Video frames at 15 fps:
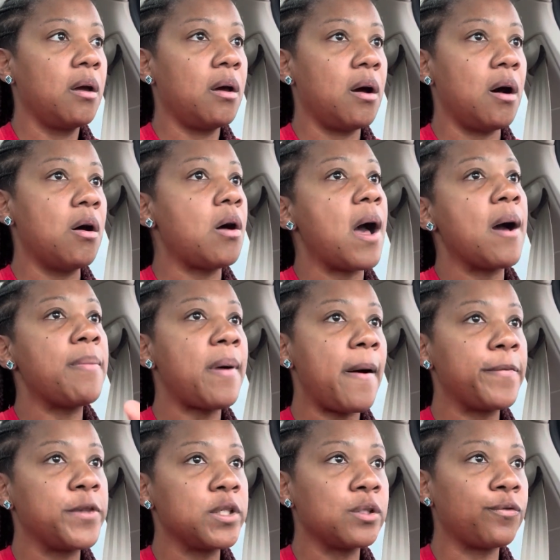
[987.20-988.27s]
Oh, how
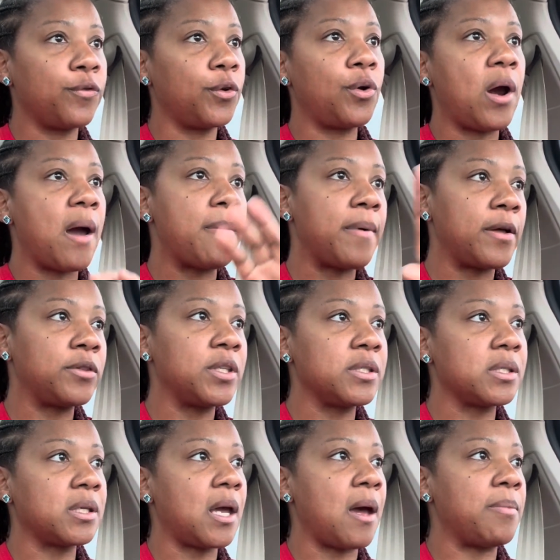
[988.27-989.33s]
about this floor? How about
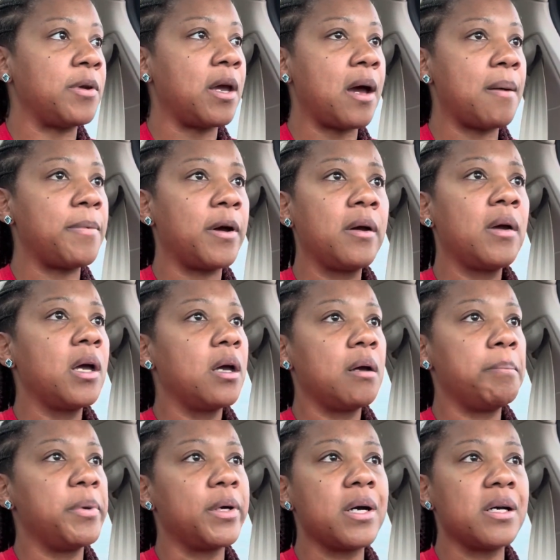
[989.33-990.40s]
this cabinet? How about,
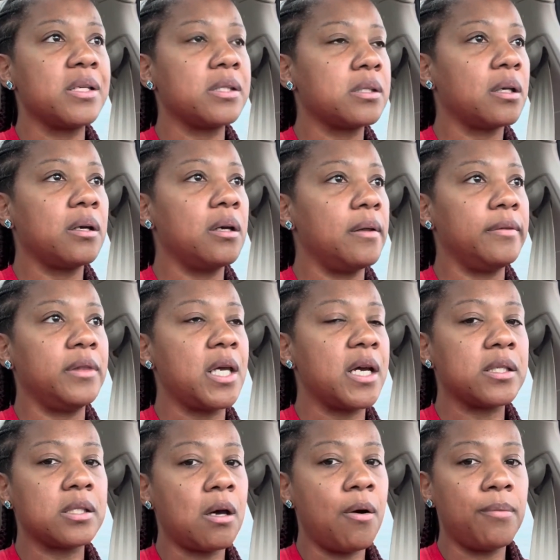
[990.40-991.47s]
because
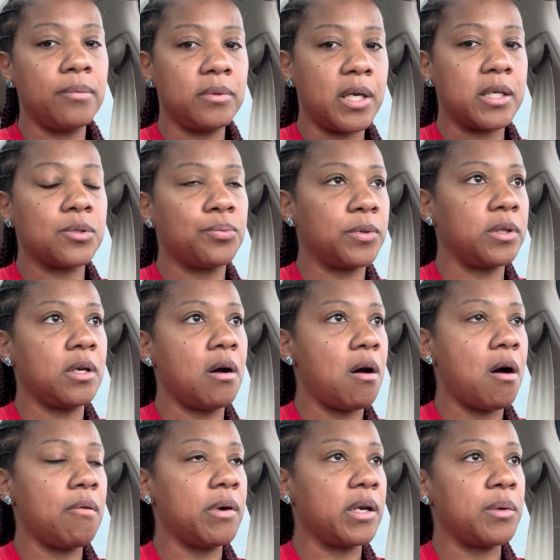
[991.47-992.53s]
that's what they're
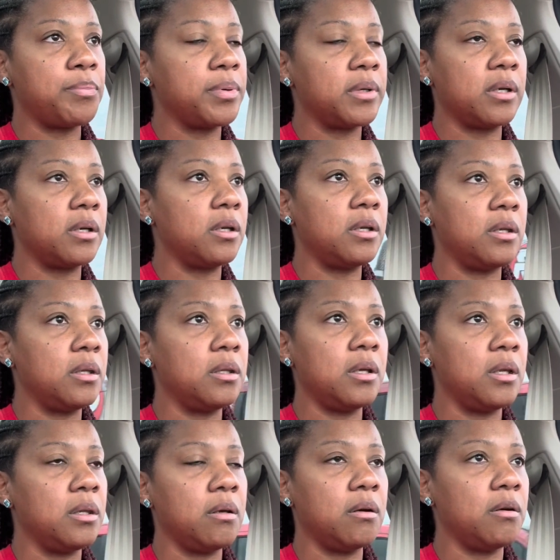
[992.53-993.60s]
already putting
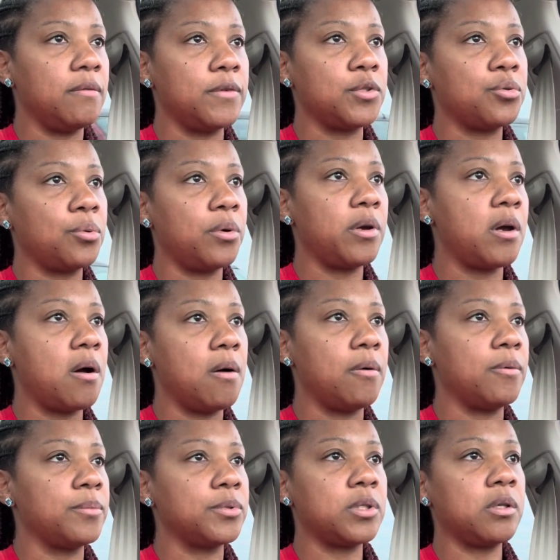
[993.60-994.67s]
in their inventory
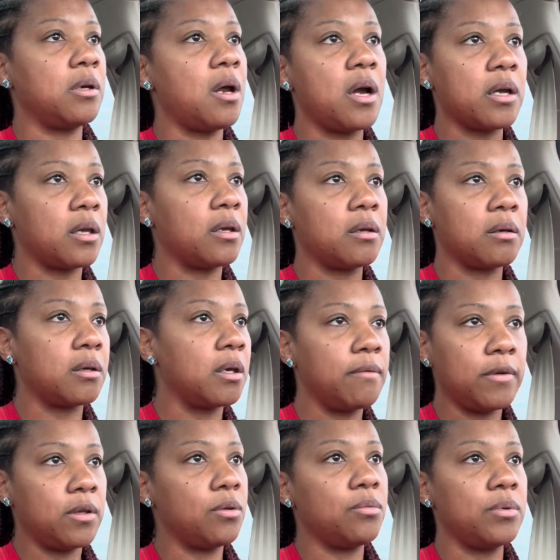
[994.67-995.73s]
homes. They're not
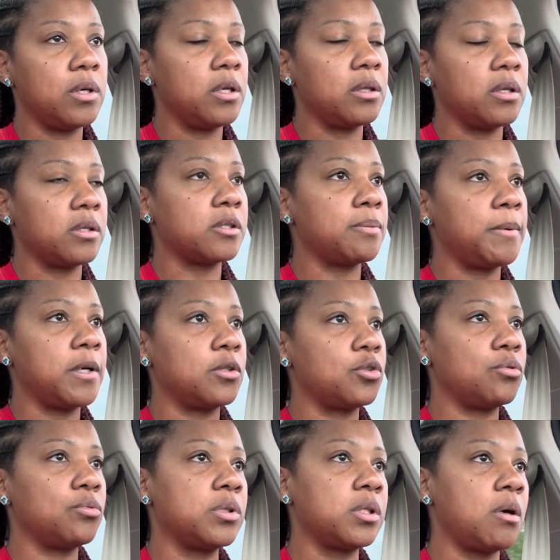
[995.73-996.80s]
giving you anything
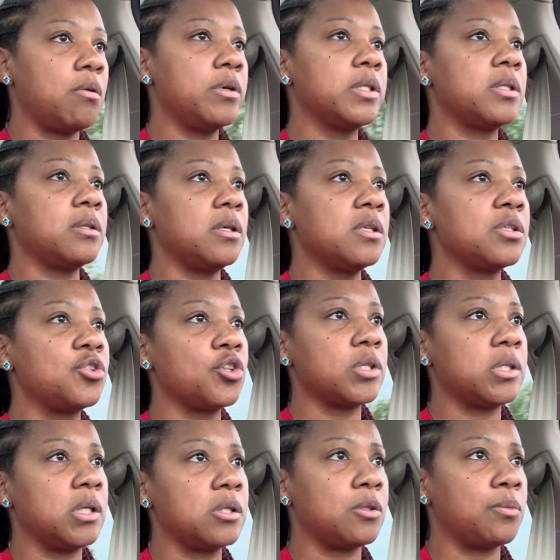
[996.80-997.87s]
special. So it's
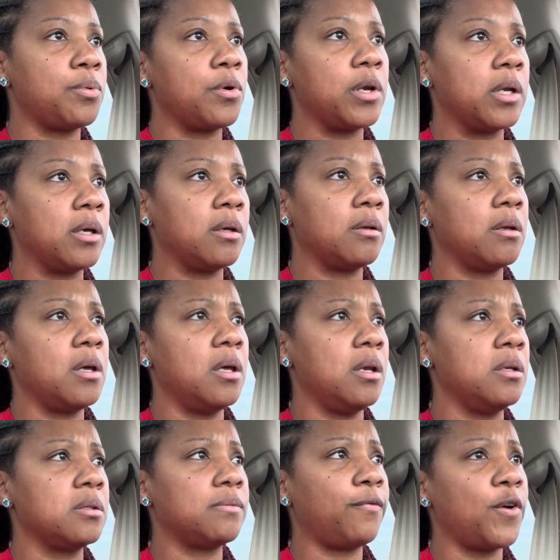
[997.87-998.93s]
just disappointing
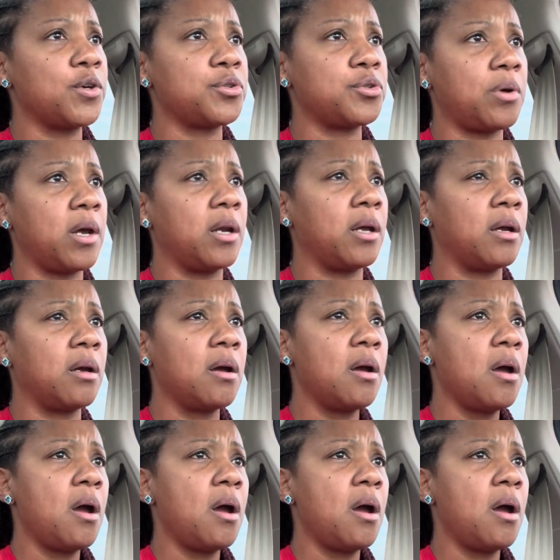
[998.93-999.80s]
and it's frustrating.